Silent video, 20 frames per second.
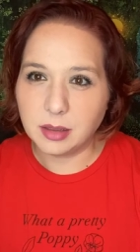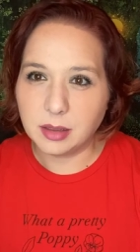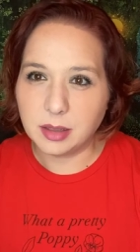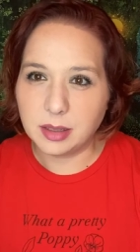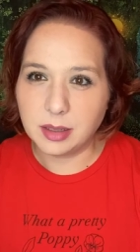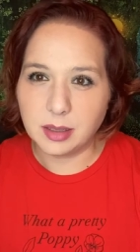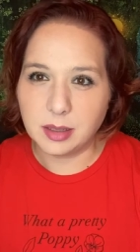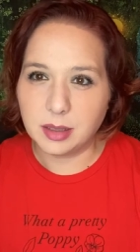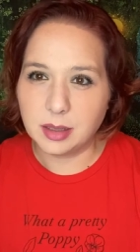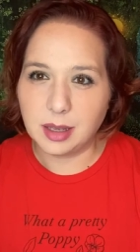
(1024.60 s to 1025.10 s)

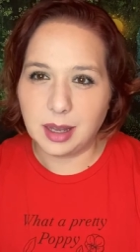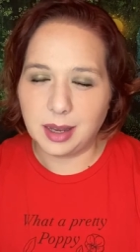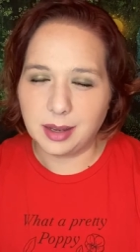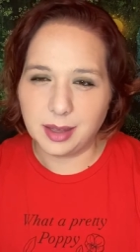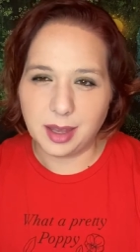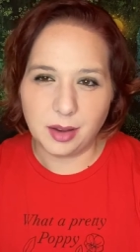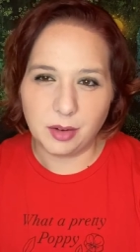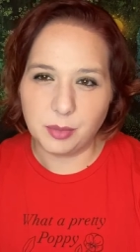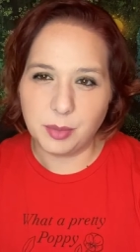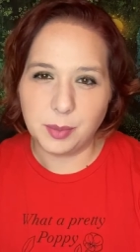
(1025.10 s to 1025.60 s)
in, I
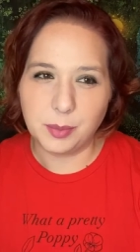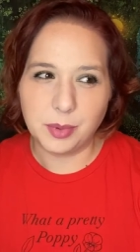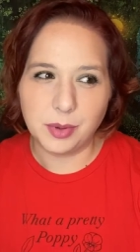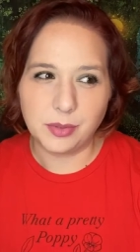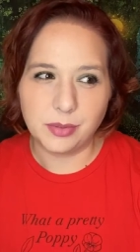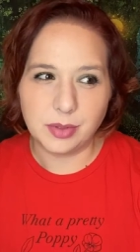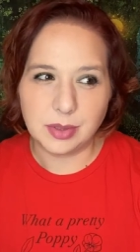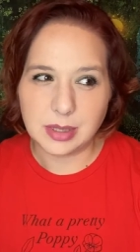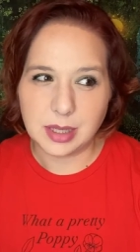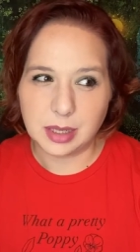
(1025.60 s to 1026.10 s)
can't remember
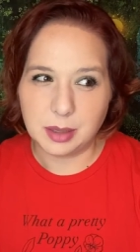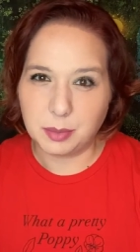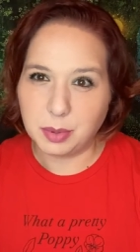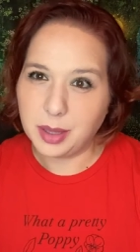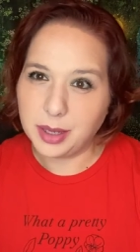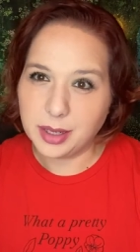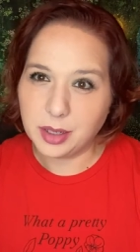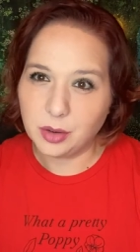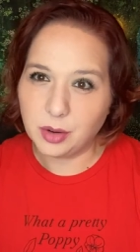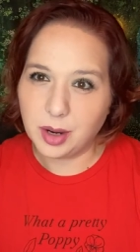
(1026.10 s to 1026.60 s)
if it's like a
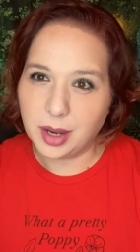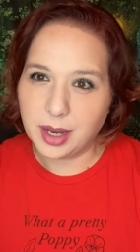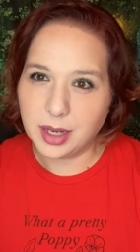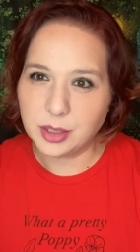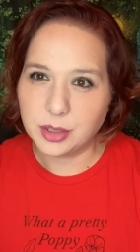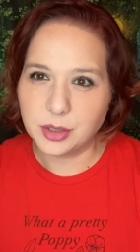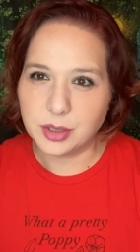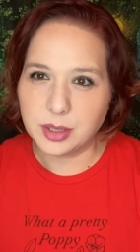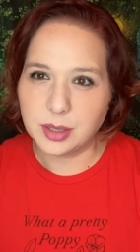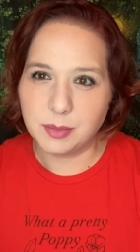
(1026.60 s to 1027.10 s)
plane
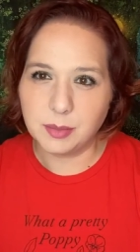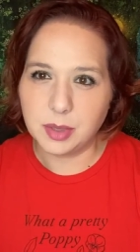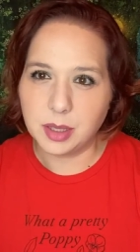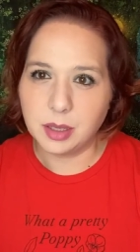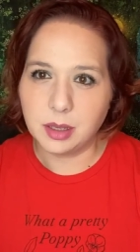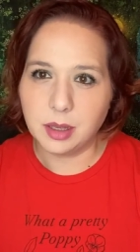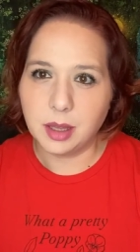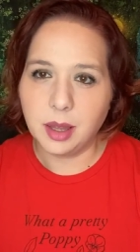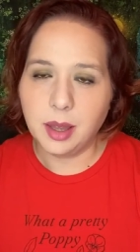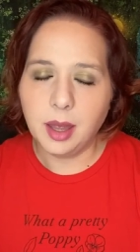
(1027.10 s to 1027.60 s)
crash or
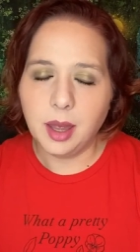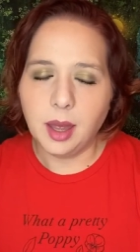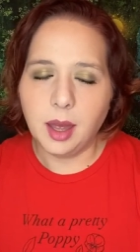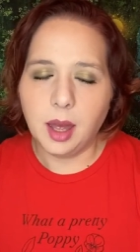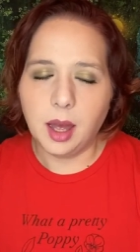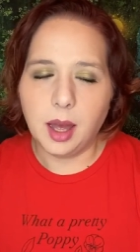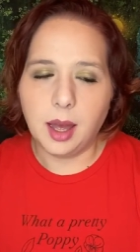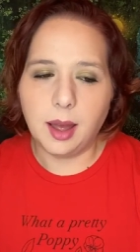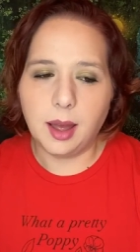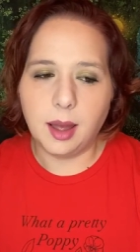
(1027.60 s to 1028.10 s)
something.
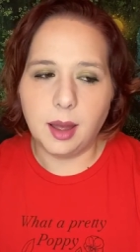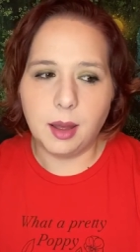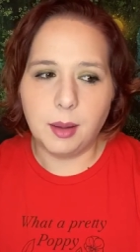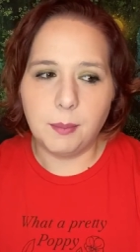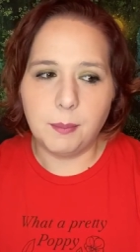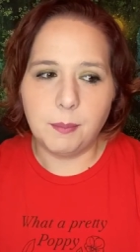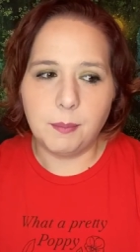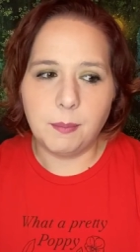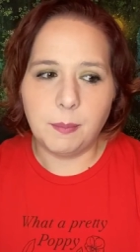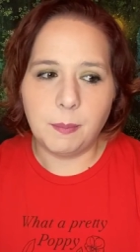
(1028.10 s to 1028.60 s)

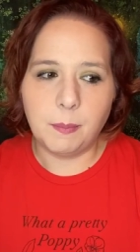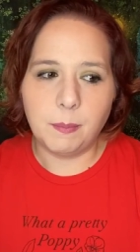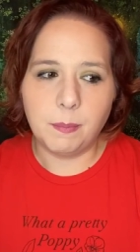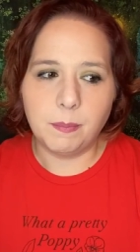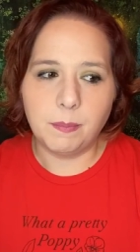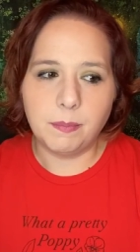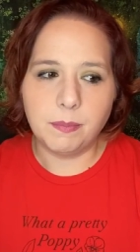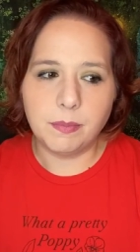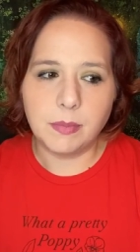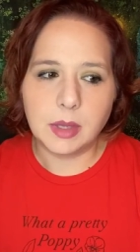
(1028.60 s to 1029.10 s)

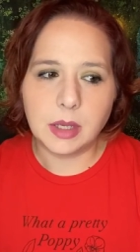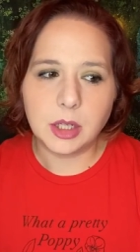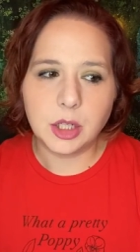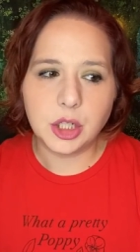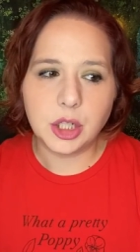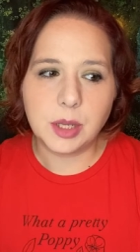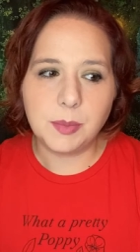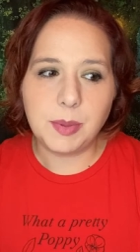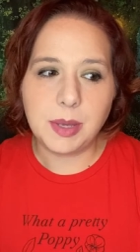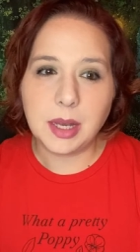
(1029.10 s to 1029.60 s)
Um,
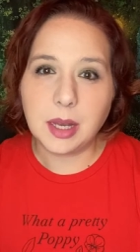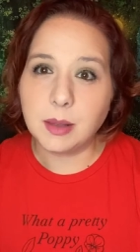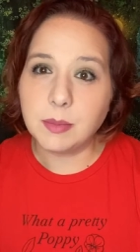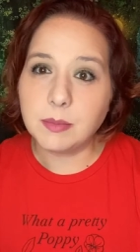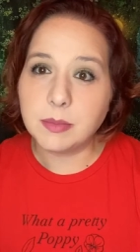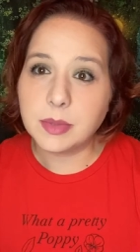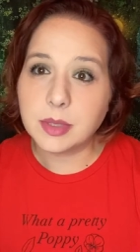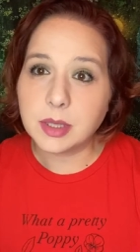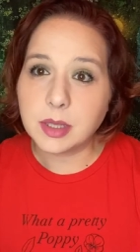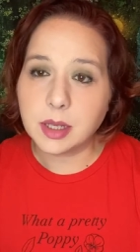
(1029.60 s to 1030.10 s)
she
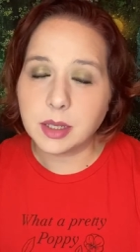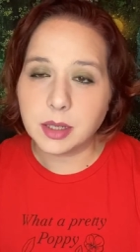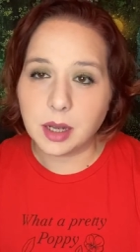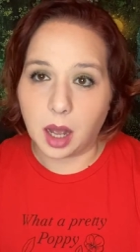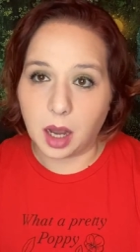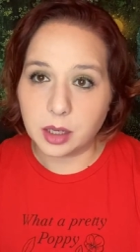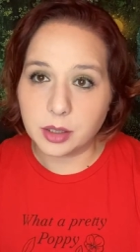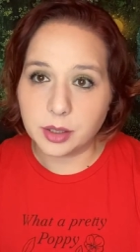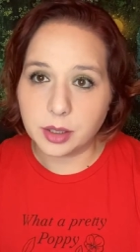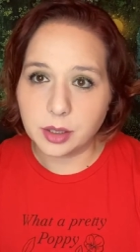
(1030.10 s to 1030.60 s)
becomes a
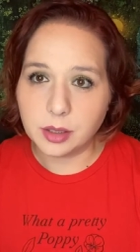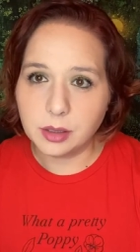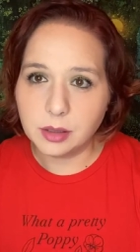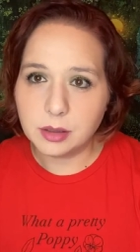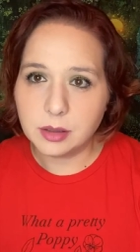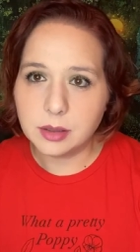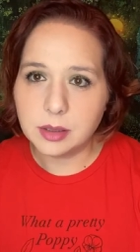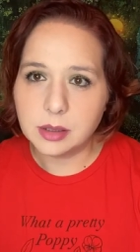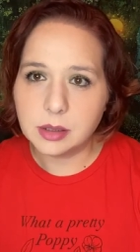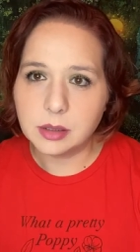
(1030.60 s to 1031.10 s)
doctor.
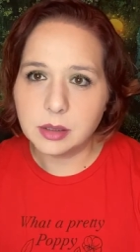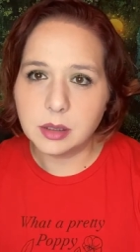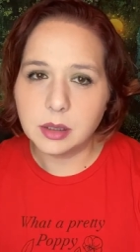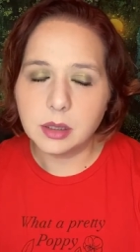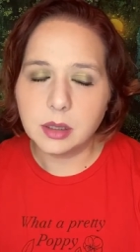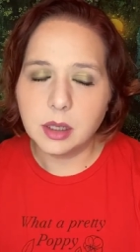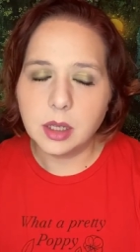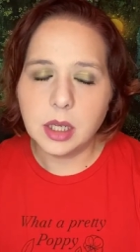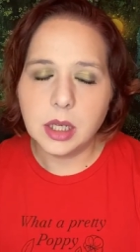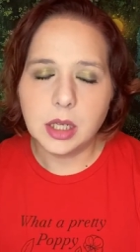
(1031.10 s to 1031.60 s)

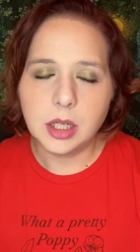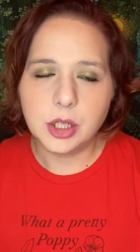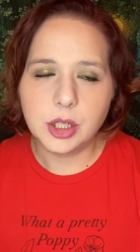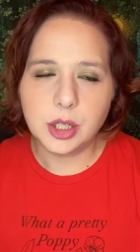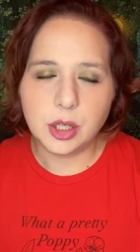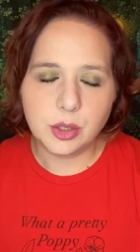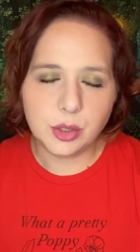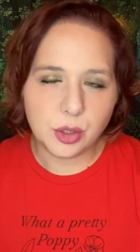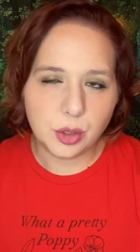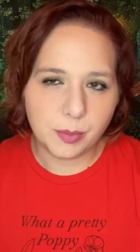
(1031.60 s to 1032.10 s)

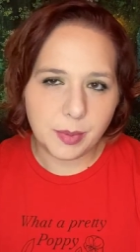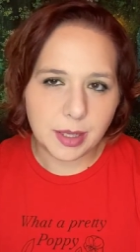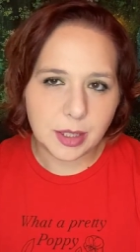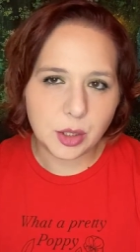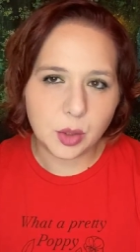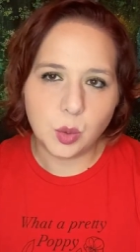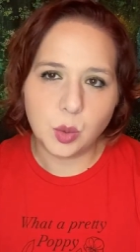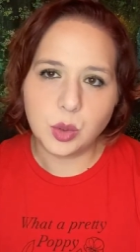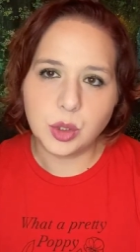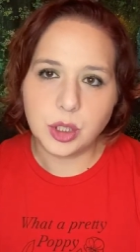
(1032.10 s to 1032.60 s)
She goes through med
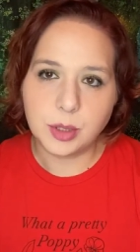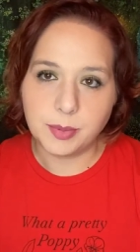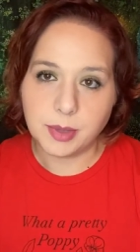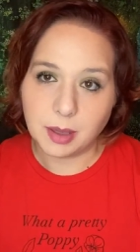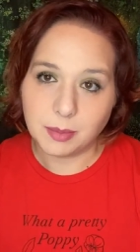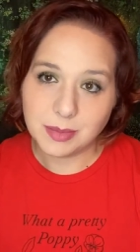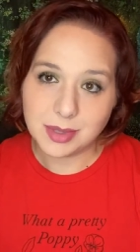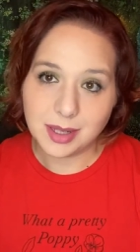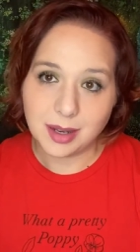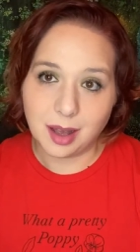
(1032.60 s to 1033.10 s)
school, she
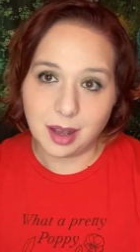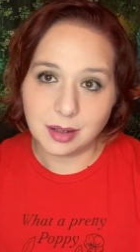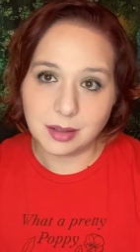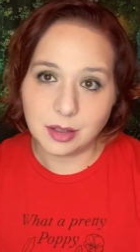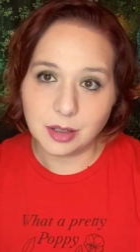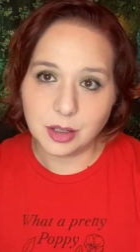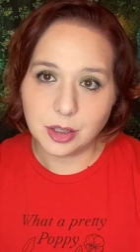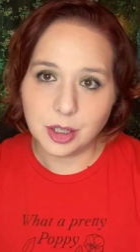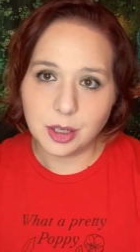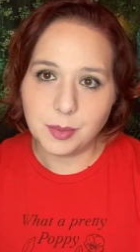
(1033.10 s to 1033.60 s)
becomes a
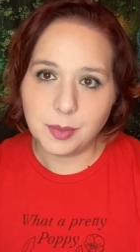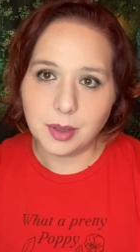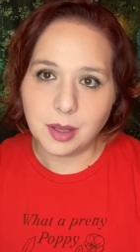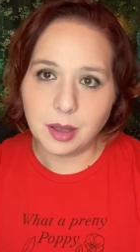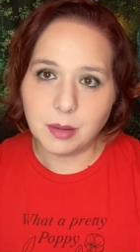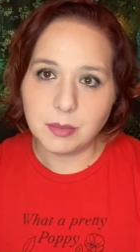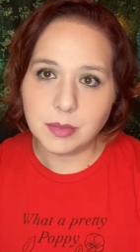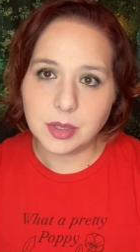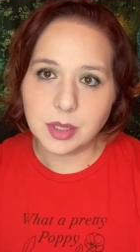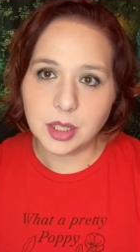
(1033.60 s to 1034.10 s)
doctor. She
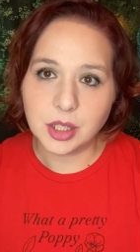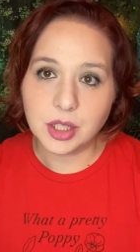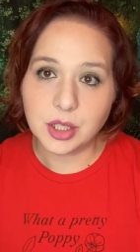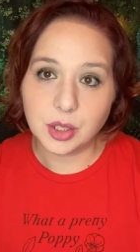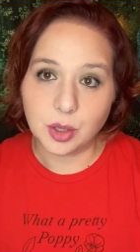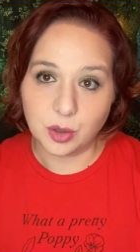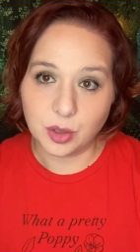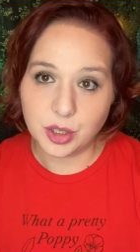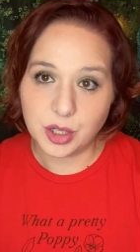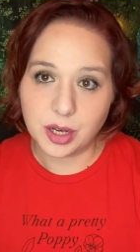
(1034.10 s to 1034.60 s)
becomes a
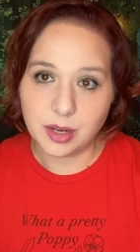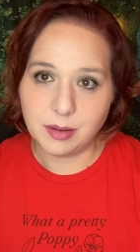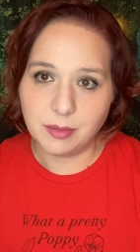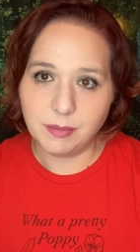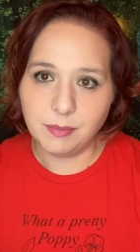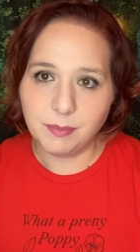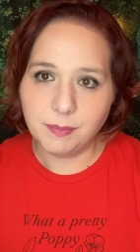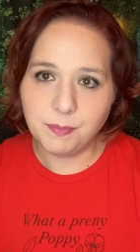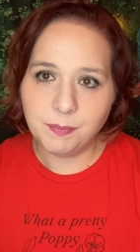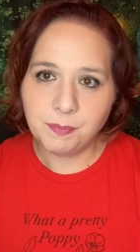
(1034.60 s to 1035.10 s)

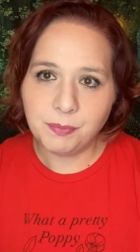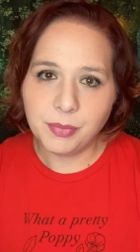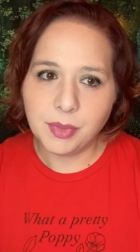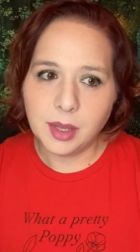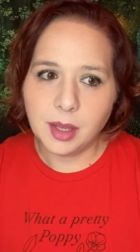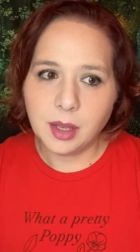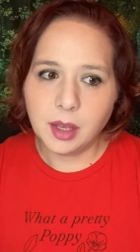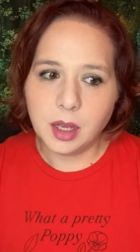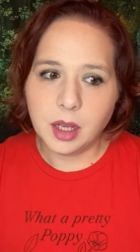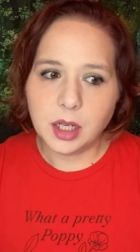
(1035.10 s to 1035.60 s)
surgeon.
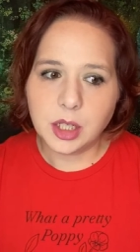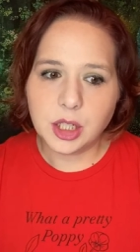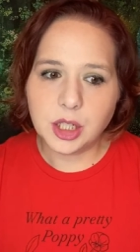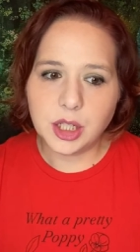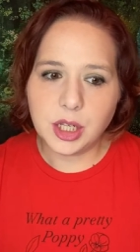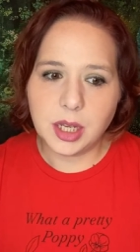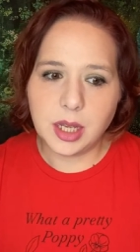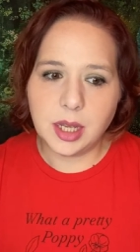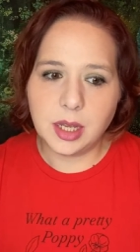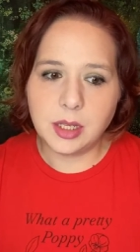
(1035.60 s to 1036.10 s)

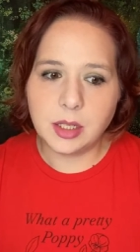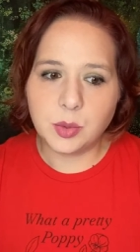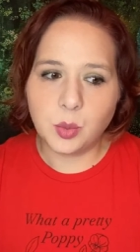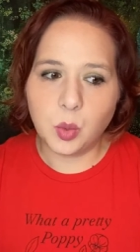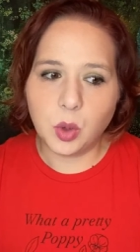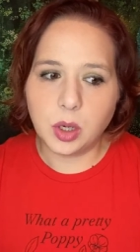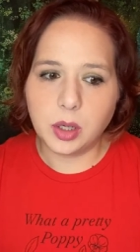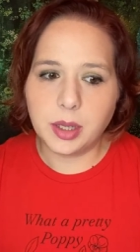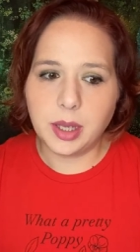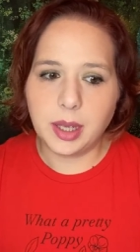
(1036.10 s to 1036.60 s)
She's
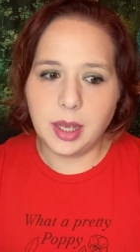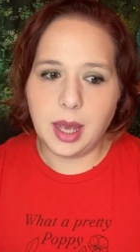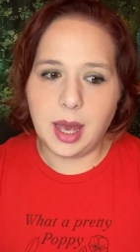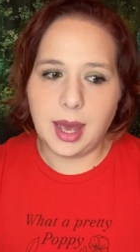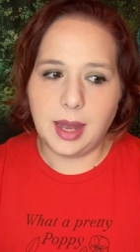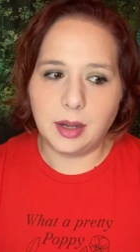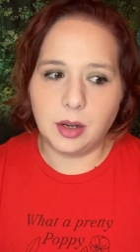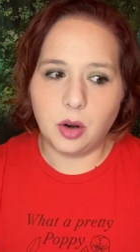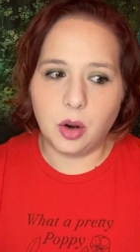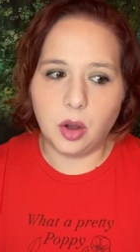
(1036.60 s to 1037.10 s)
working
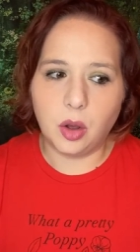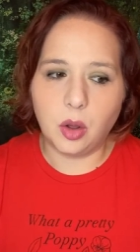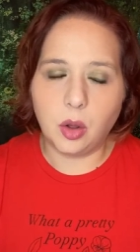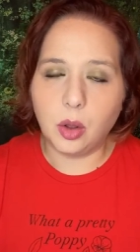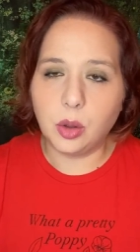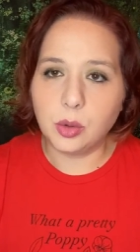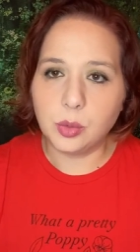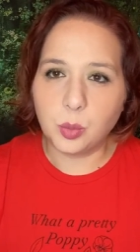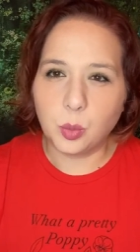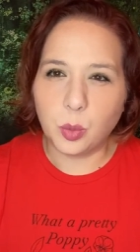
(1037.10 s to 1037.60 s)
at
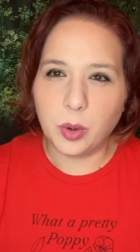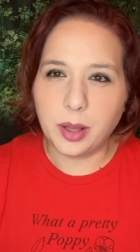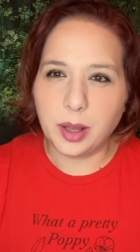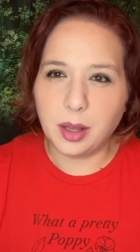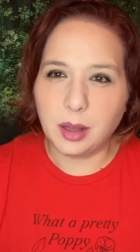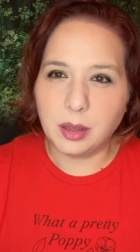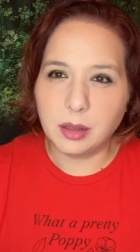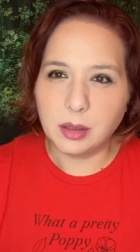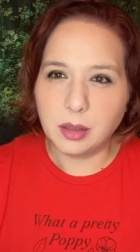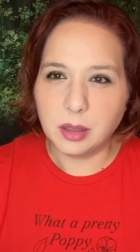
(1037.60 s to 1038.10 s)

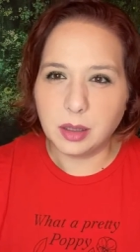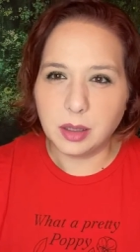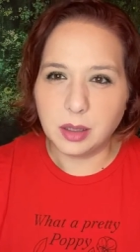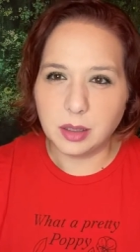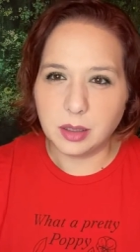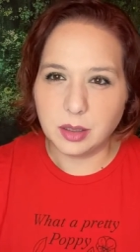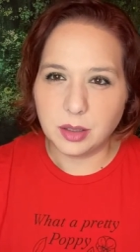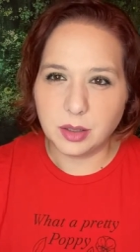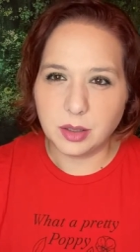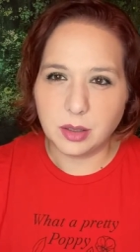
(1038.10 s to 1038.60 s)

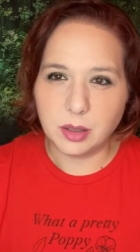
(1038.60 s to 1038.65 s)
Caldwell